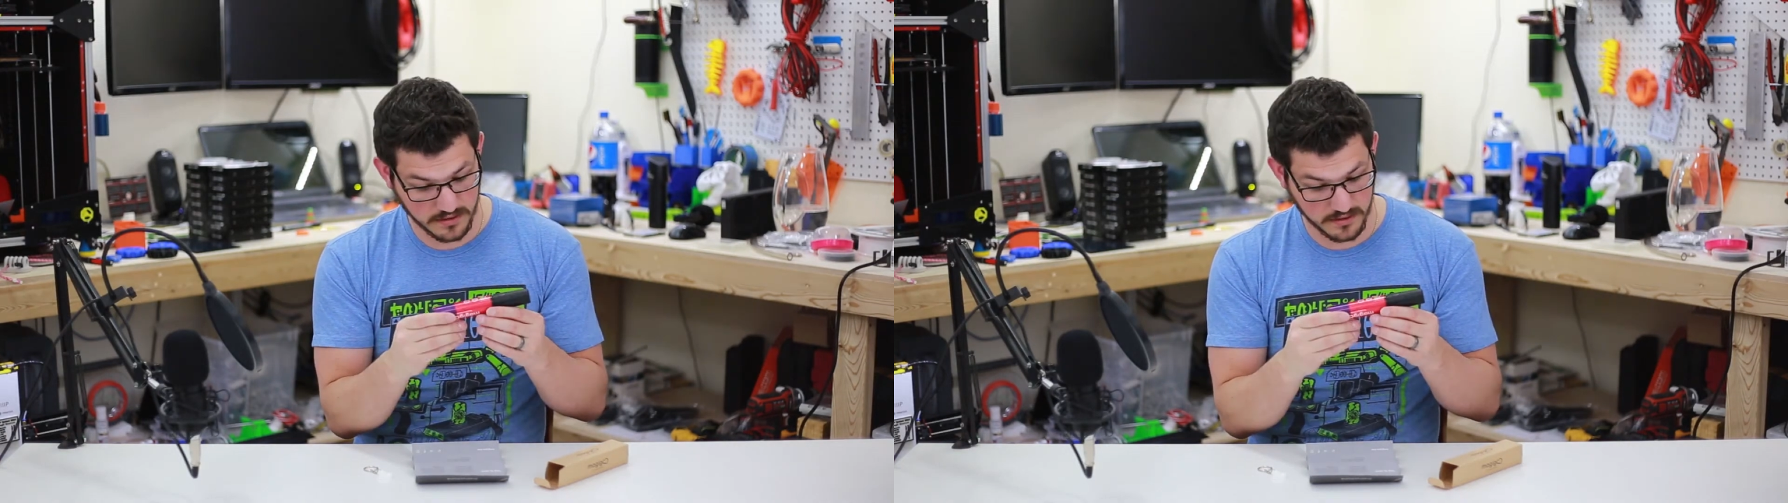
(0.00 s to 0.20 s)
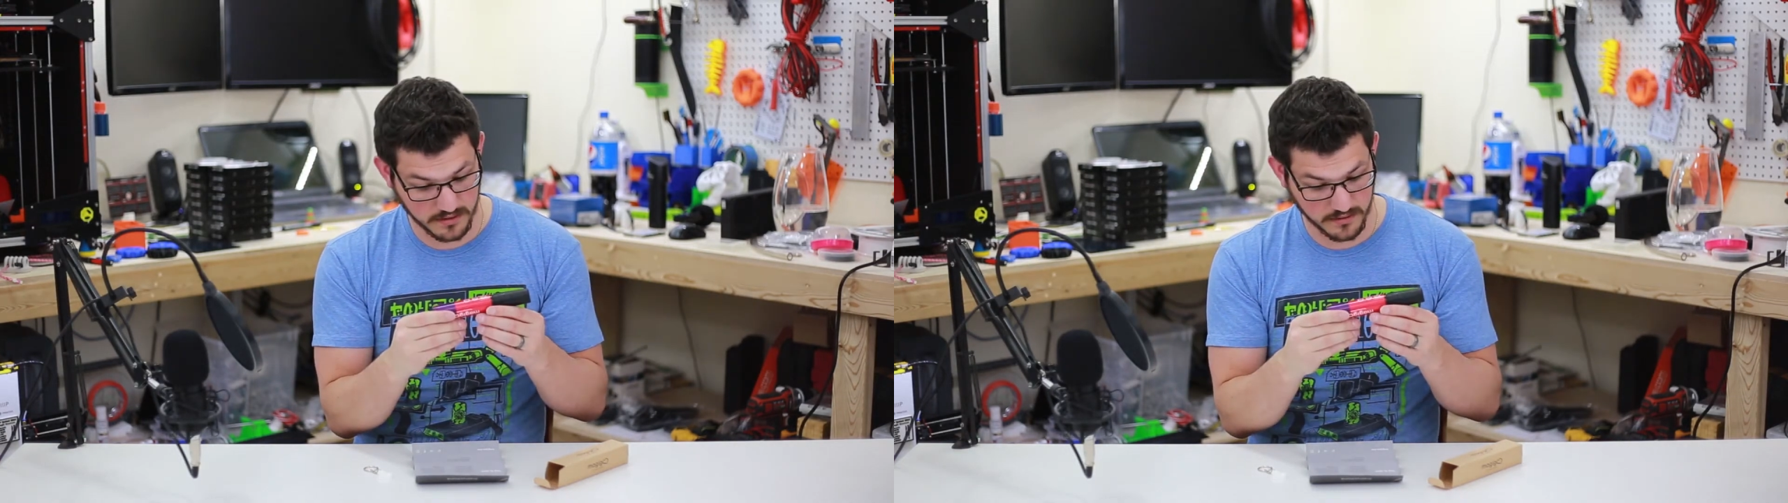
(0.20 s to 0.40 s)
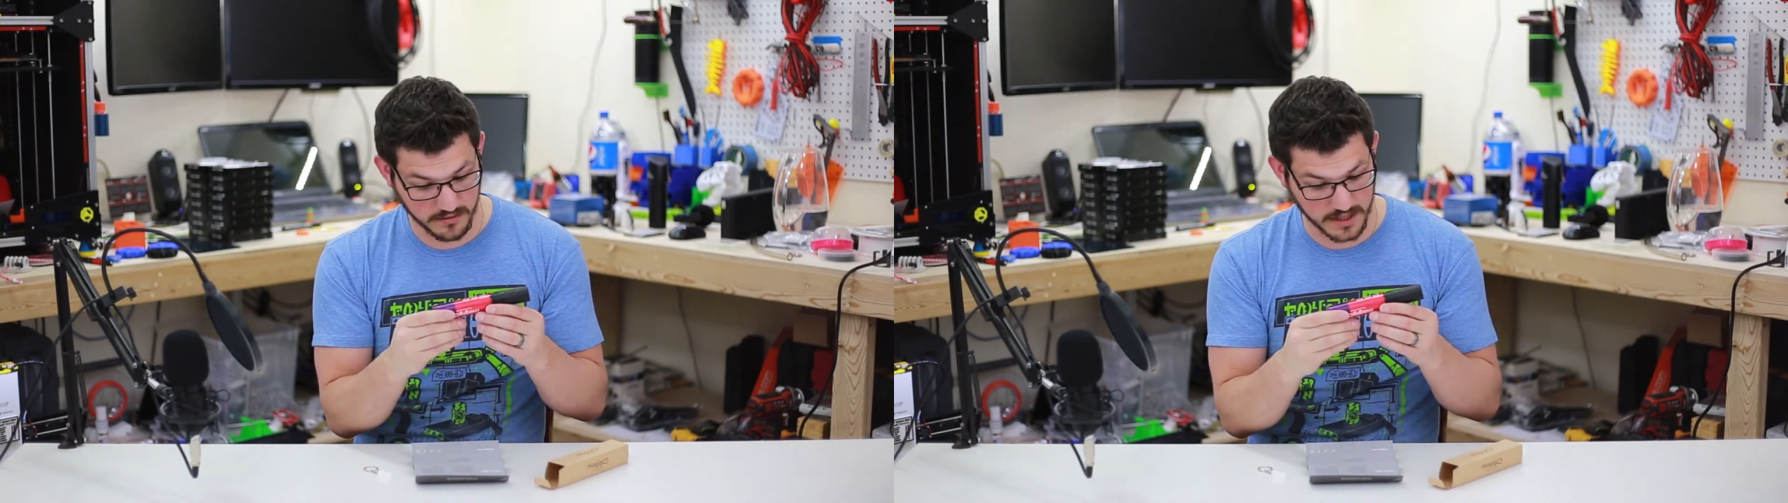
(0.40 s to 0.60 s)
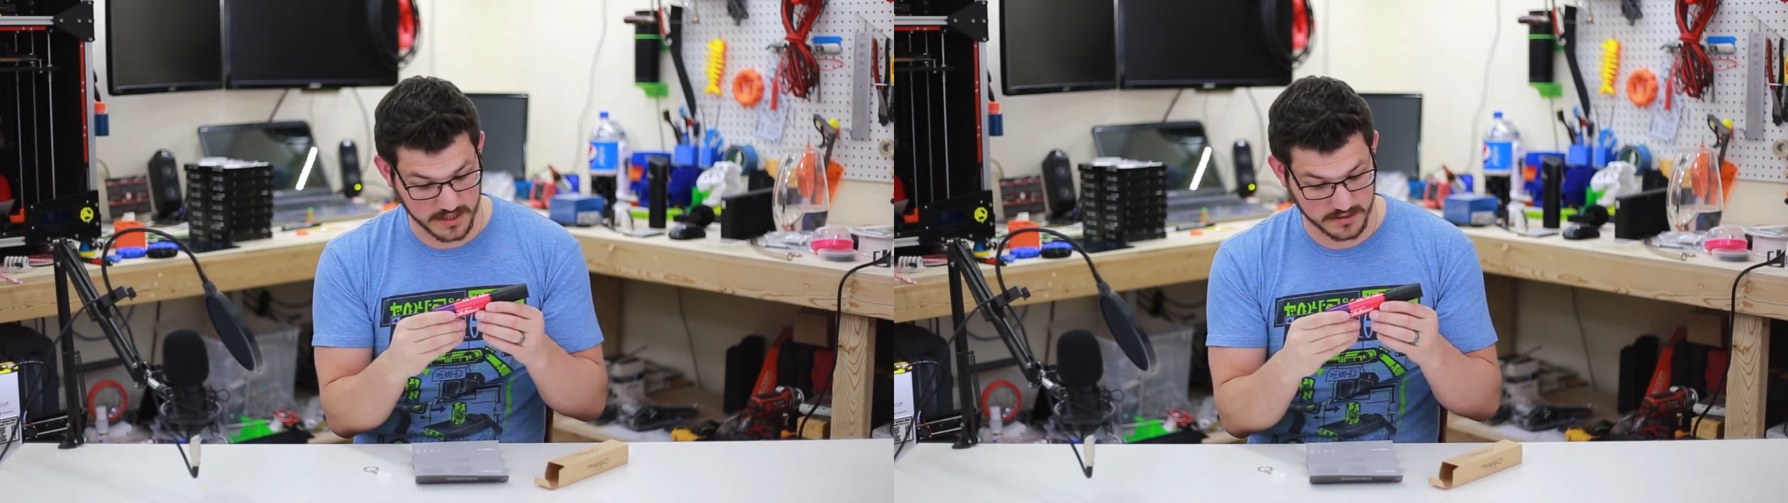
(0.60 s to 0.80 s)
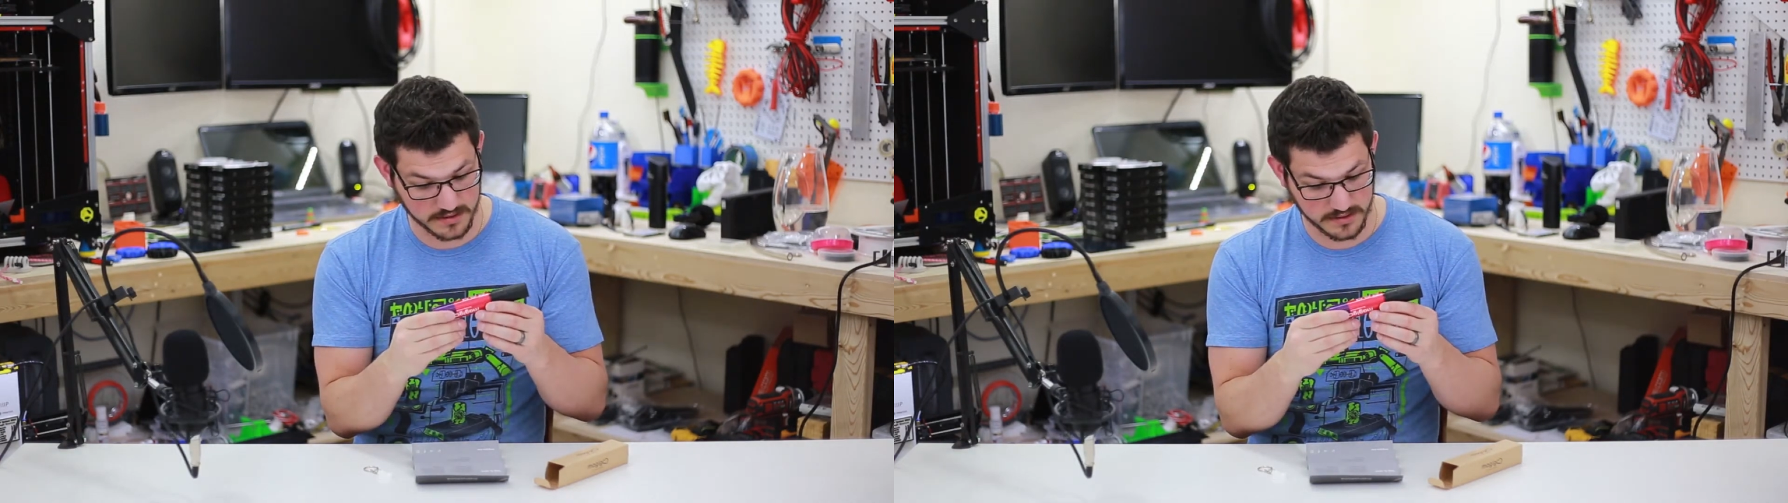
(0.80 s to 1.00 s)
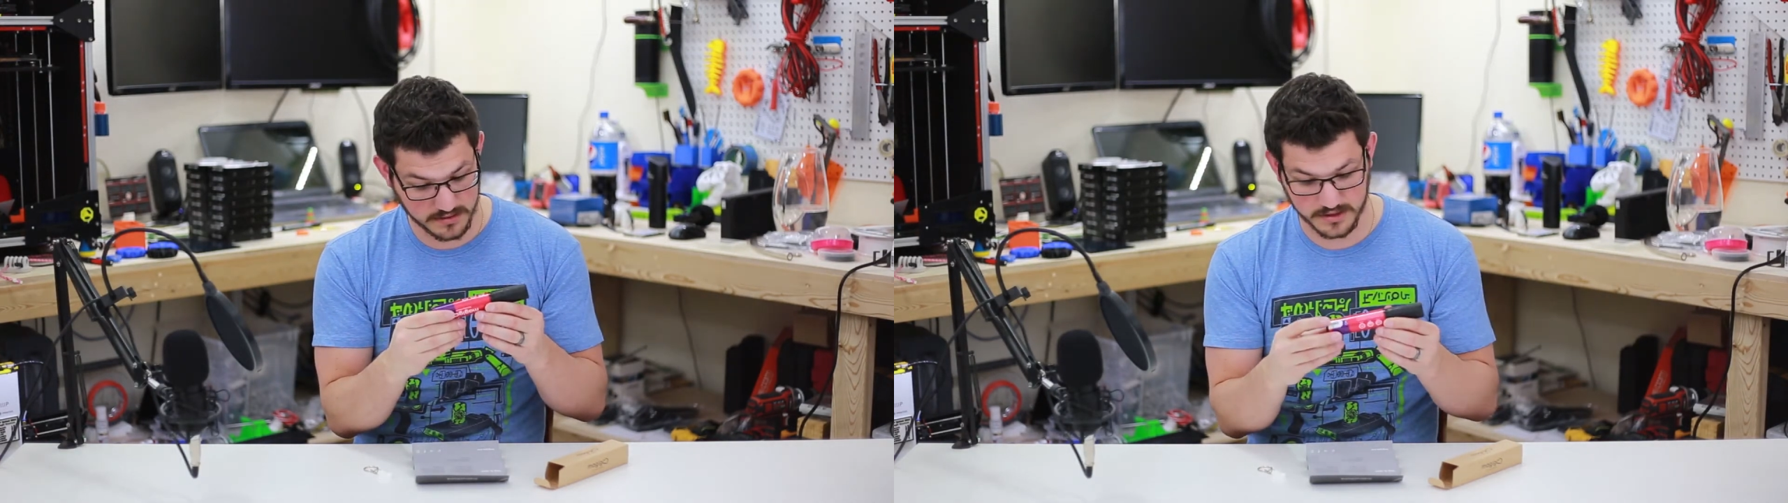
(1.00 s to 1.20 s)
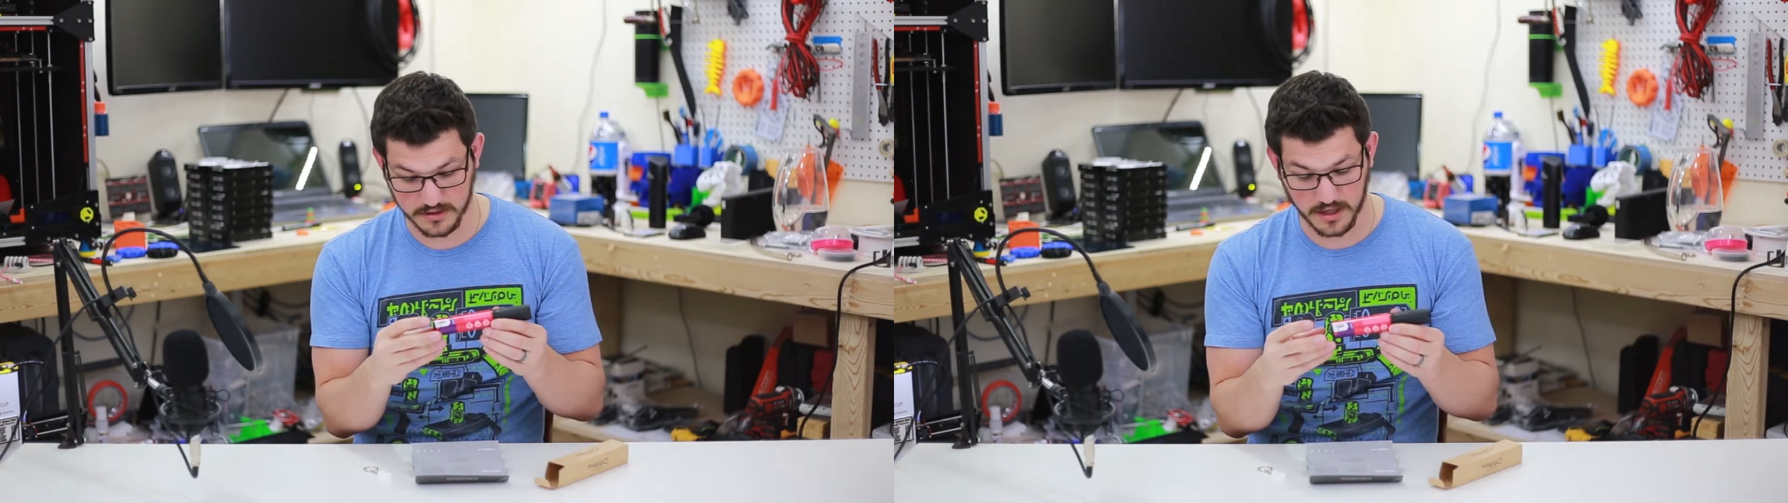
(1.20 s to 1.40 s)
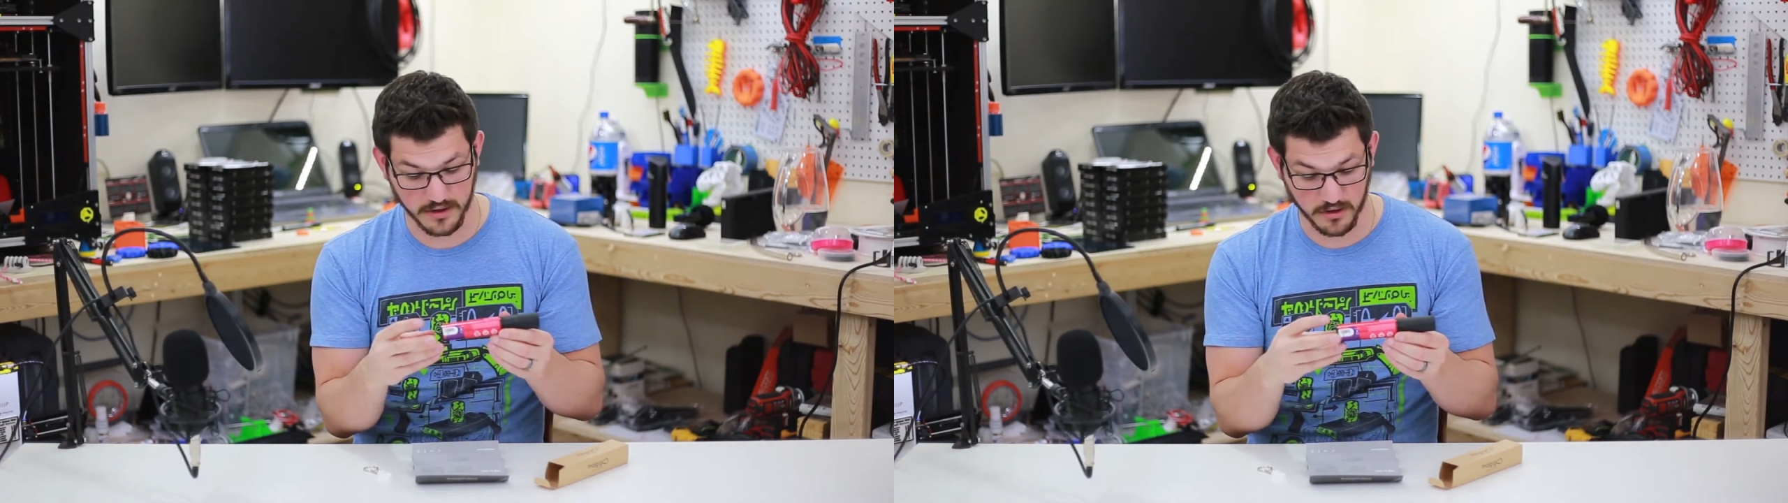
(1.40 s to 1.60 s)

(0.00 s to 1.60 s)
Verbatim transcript: All right. It's got